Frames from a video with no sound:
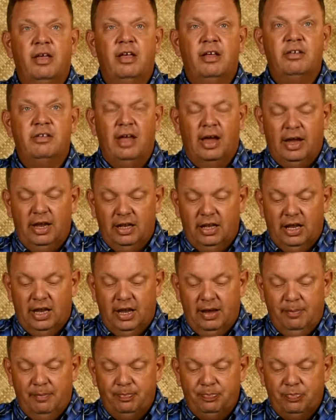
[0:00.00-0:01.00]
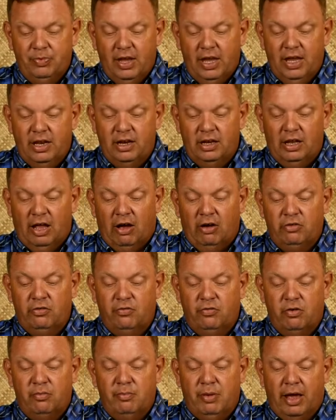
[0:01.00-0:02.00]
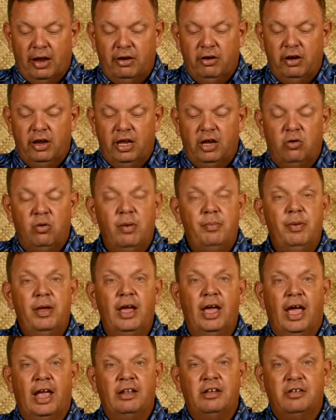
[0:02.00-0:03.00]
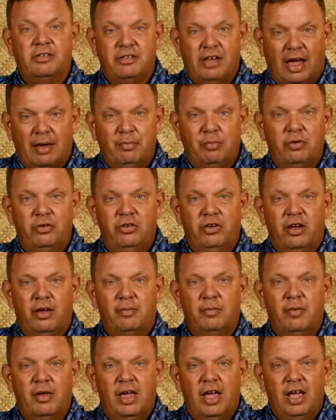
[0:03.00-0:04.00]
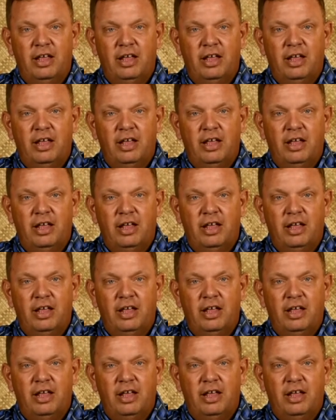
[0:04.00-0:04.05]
Secondly, it allows for better equipping and discipleship.